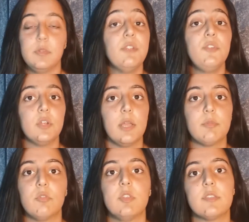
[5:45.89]
different
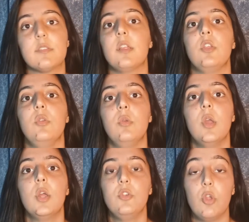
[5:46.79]
types of risks that you
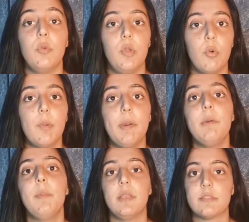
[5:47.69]
don't know
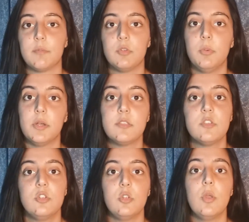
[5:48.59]
about, but it's up to
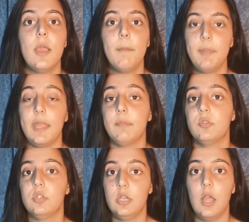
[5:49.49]
us to be
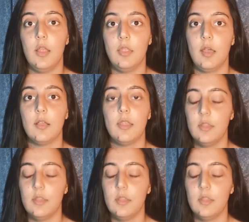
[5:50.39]
able to learn that.